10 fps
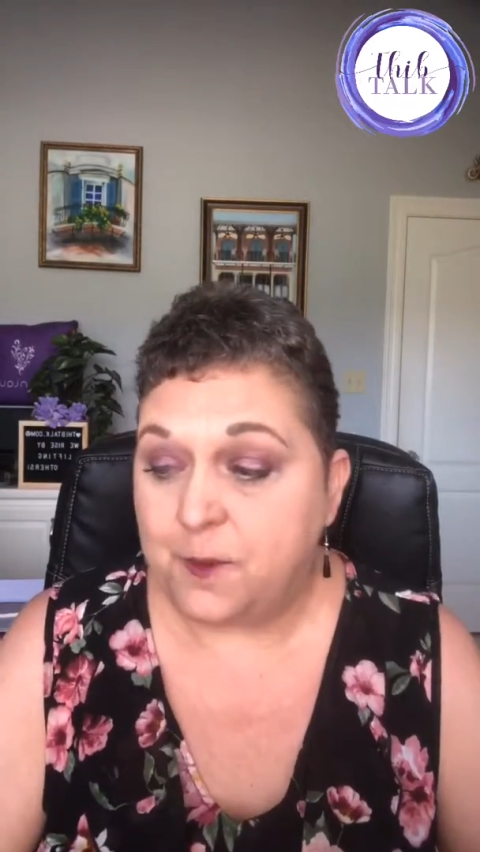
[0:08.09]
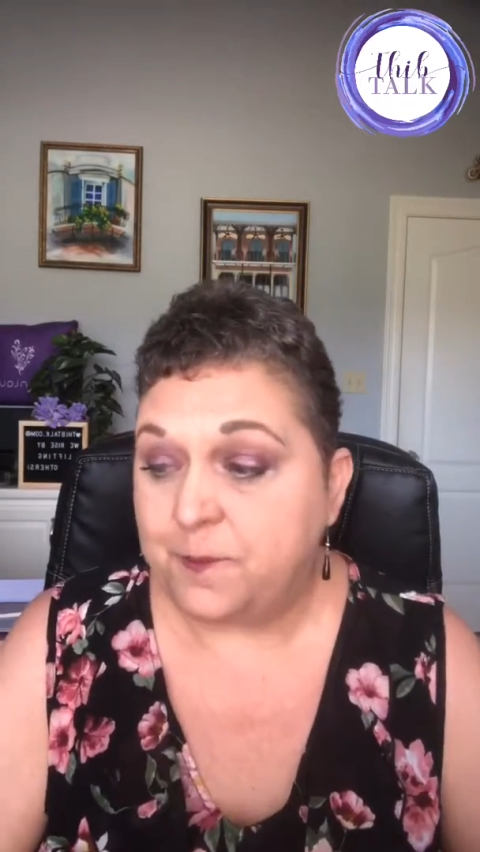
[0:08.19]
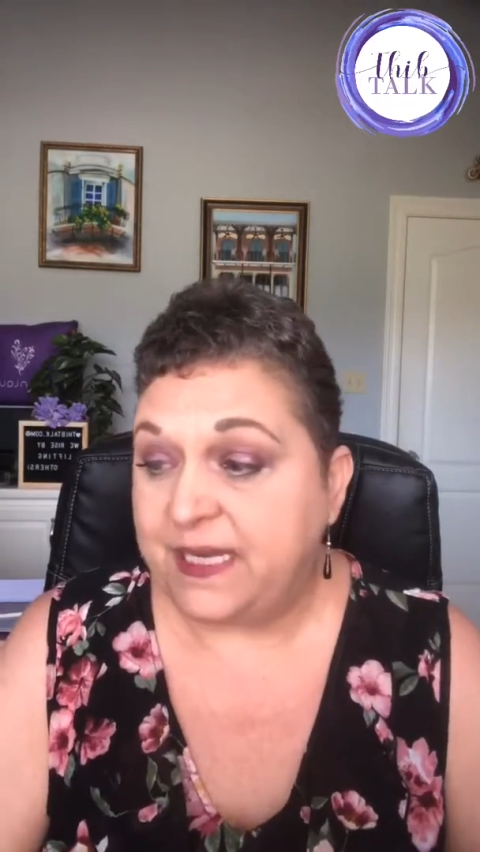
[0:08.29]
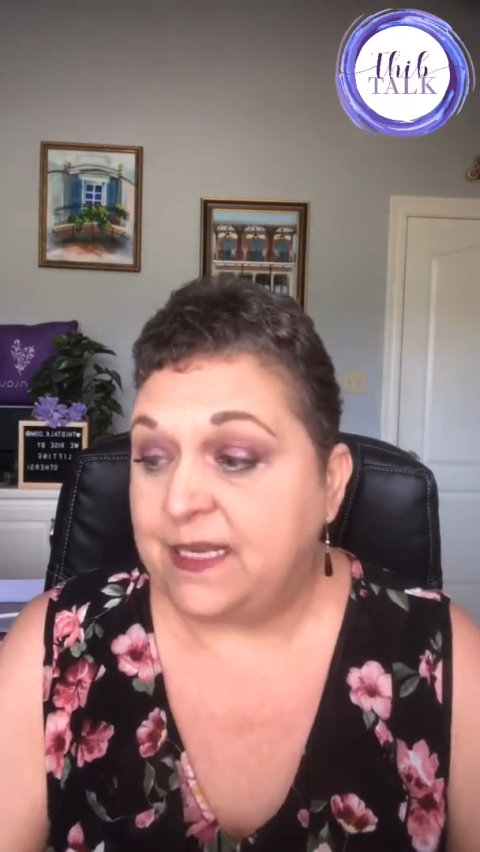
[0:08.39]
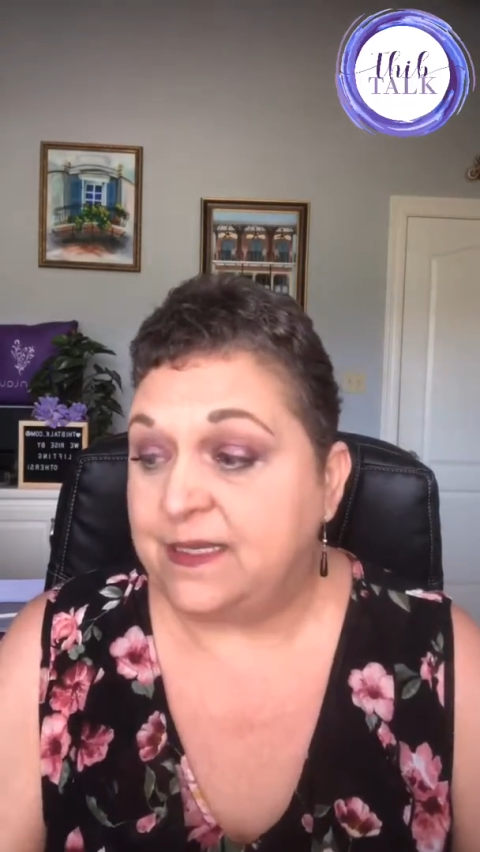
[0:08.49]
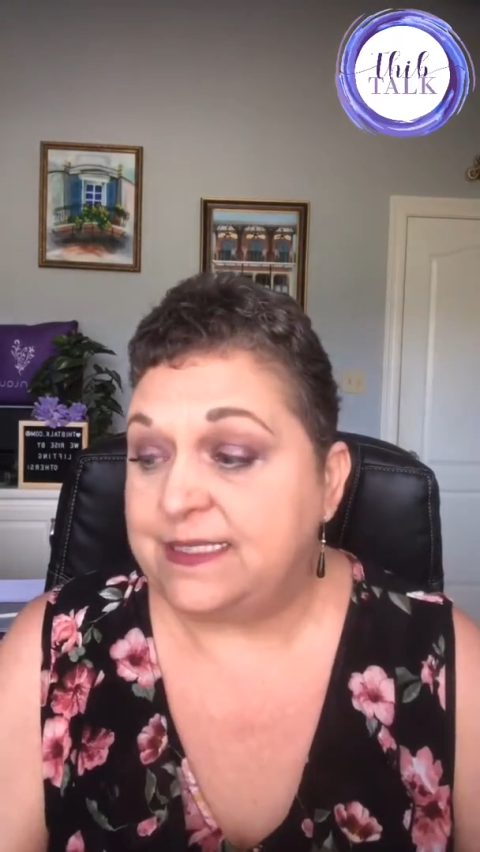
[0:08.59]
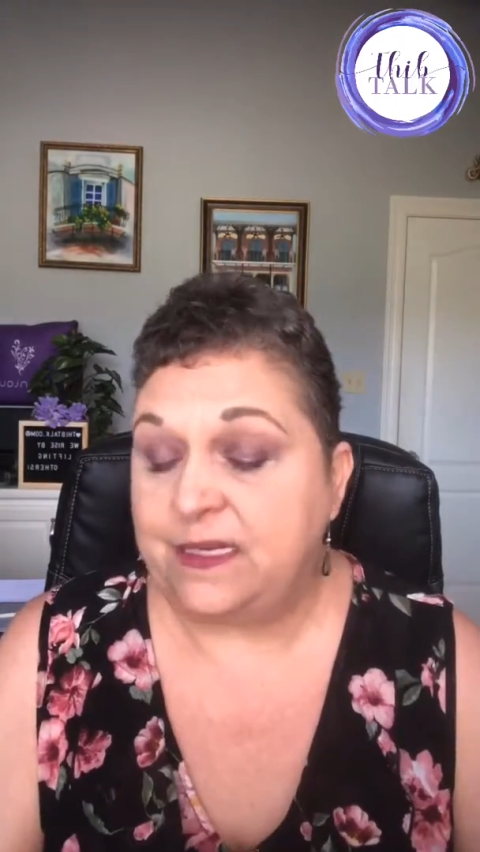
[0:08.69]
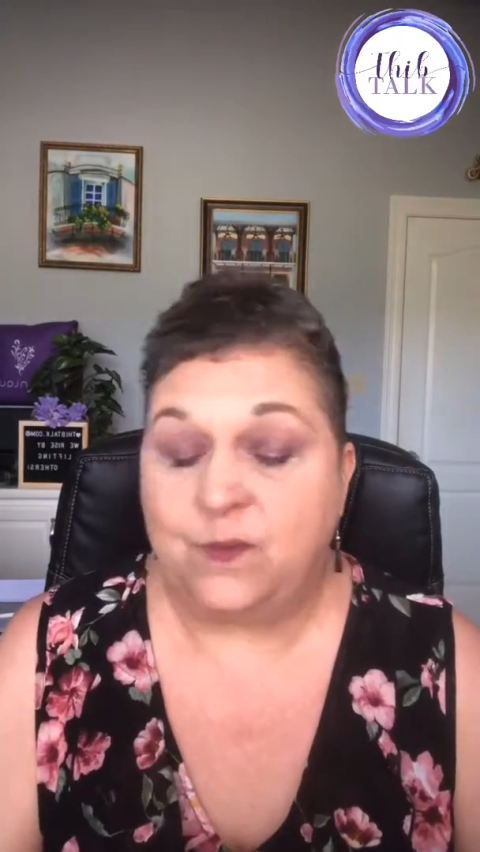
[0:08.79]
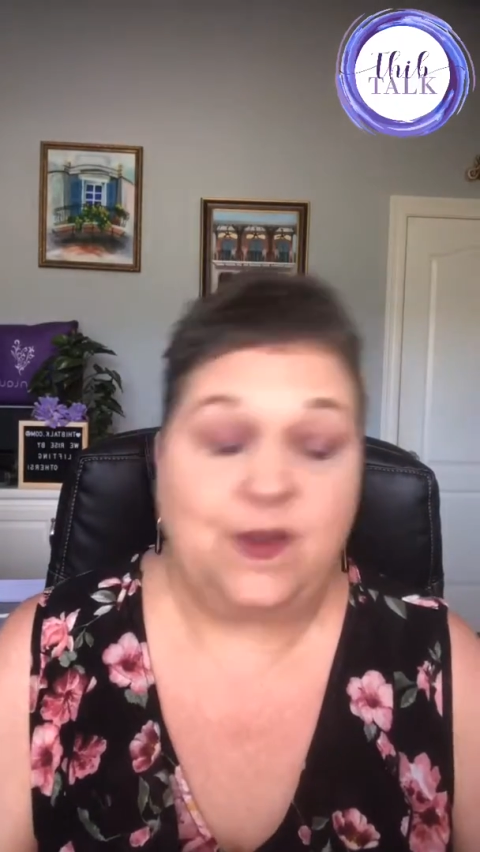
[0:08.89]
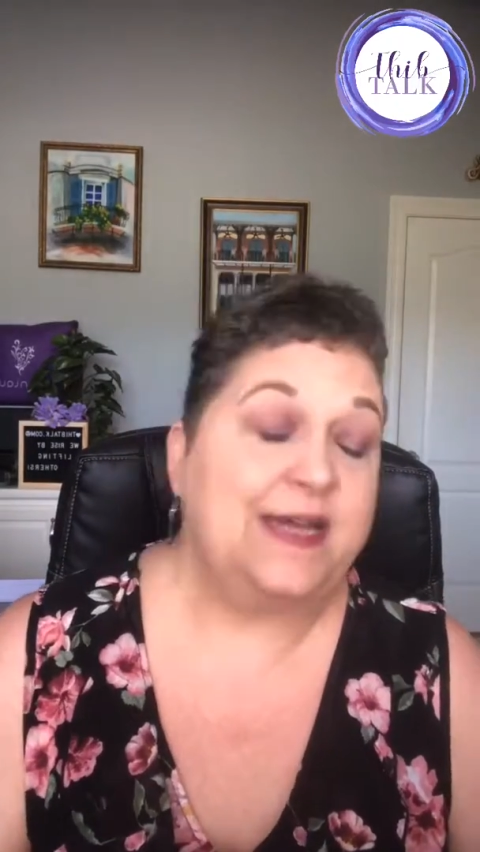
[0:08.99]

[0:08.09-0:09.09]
because it